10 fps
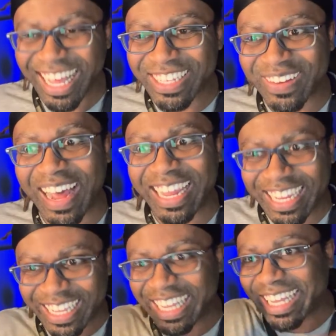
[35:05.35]
So I
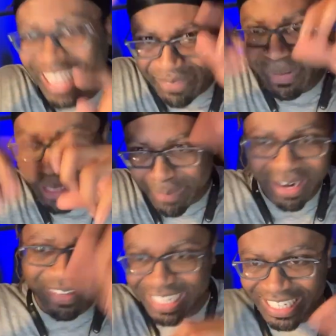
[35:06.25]
can pull up
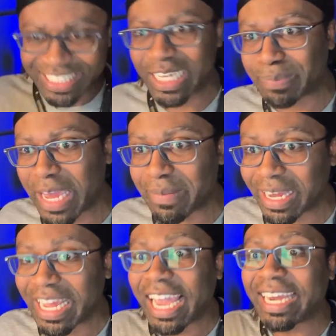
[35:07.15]
everything that says
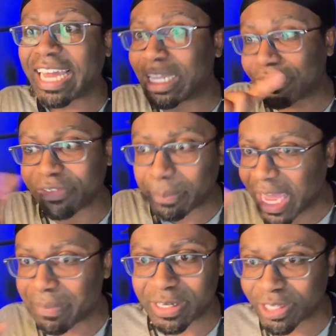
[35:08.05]
payment and I look for
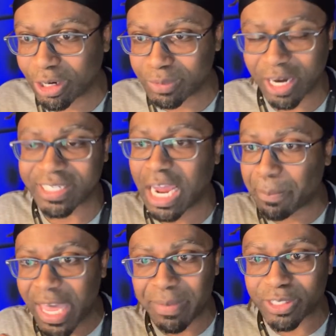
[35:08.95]
payment terms, or I type
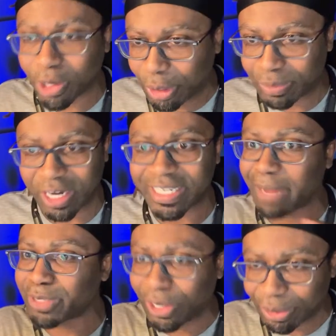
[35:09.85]
payment terms, or I
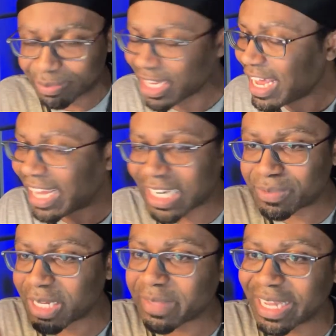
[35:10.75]
type terms, type
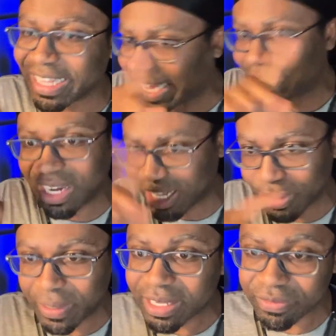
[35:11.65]
something like that so I can
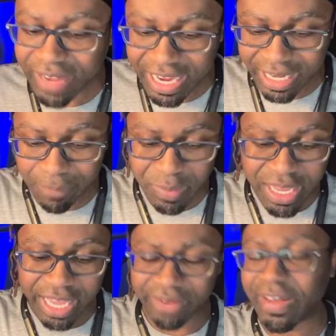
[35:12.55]
quickly find it.
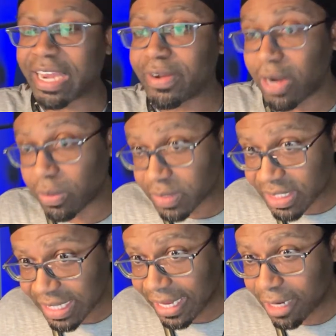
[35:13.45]
And if I don't
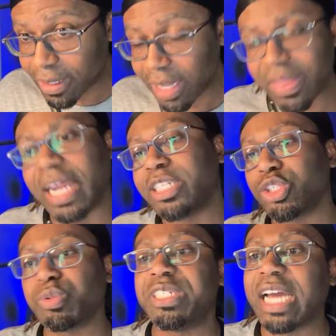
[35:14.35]
see it, then I
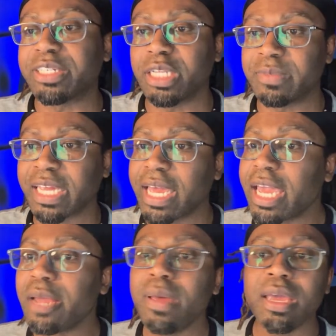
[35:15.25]
just reach out to them. It's like,
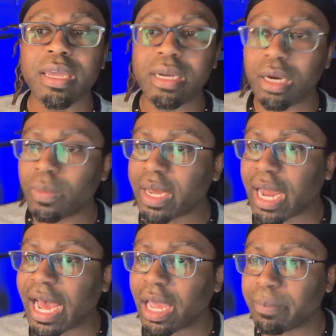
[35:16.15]
hey, you know
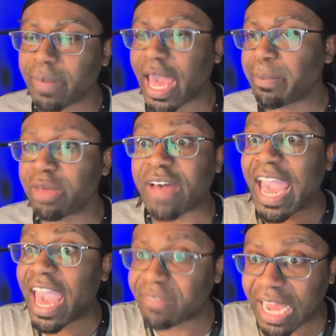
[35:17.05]
what? I'm happy. If I
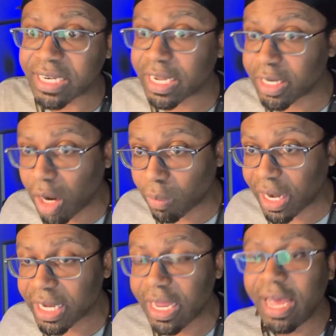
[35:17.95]
have not done it
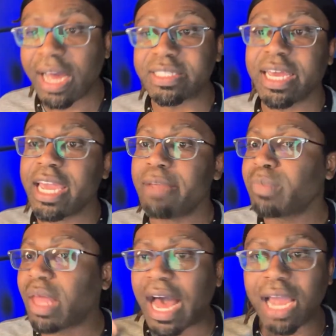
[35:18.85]
already, I say, hey,
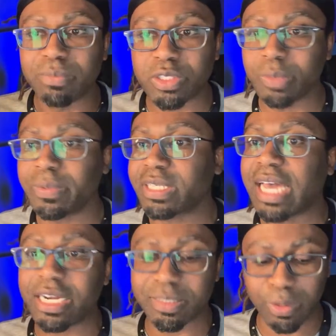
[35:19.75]
I'm super
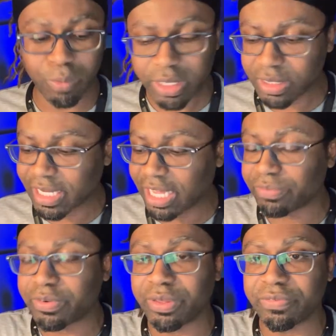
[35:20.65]
excited to be working together
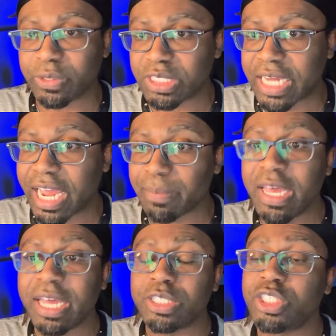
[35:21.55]
for the first time,
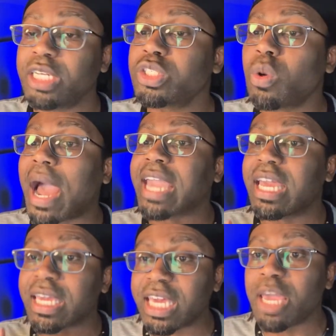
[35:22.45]
just so I
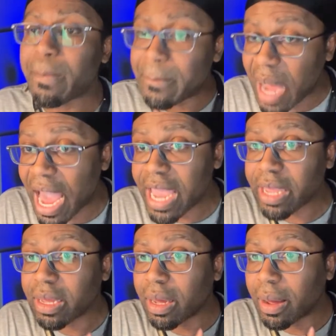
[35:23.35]
can keep
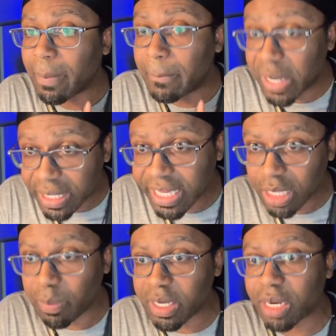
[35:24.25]
my
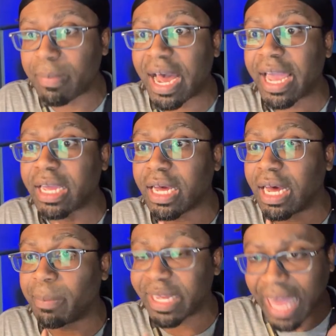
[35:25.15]
bookkeeping and my
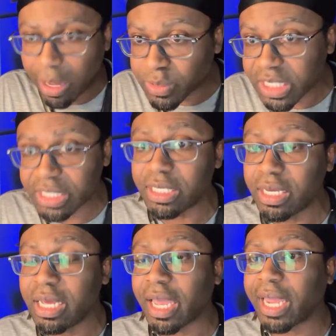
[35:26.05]
accounting
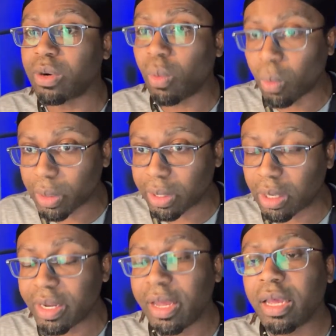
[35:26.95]
in order.